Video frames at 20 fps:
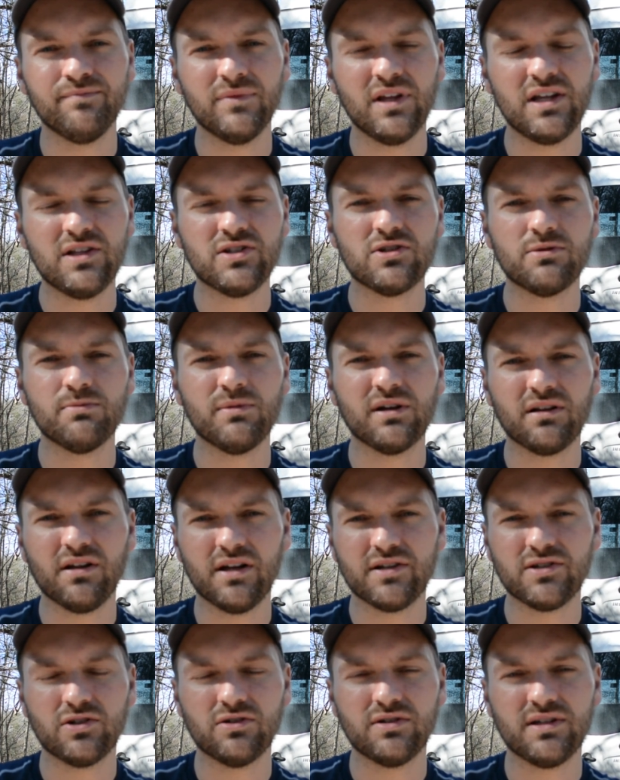instrument
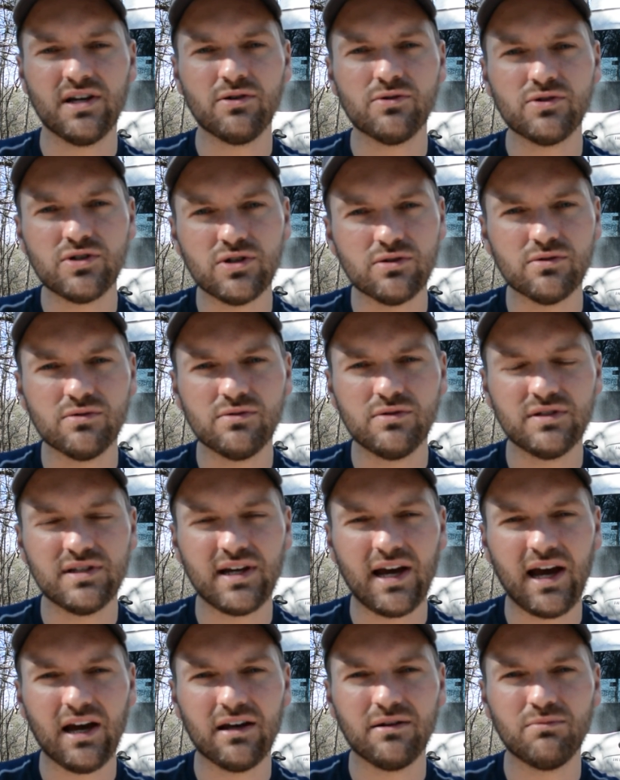cluster tells you
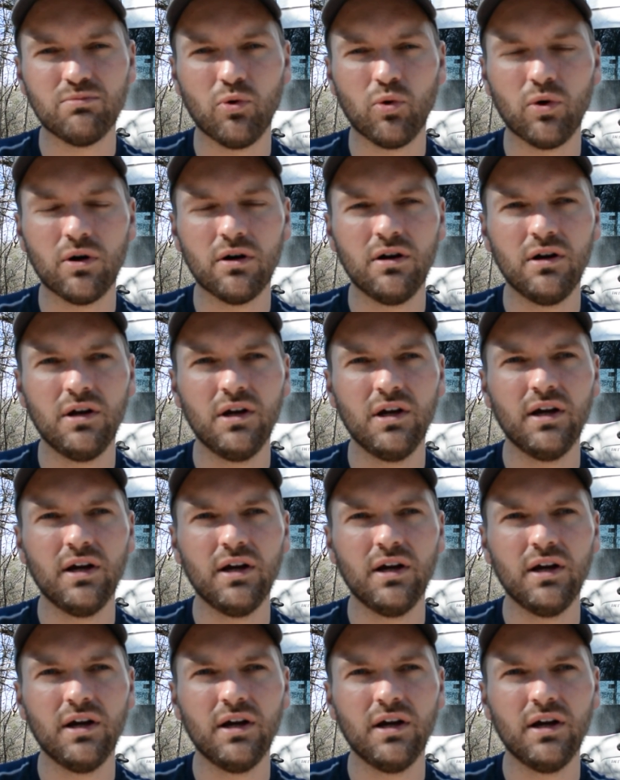to add more.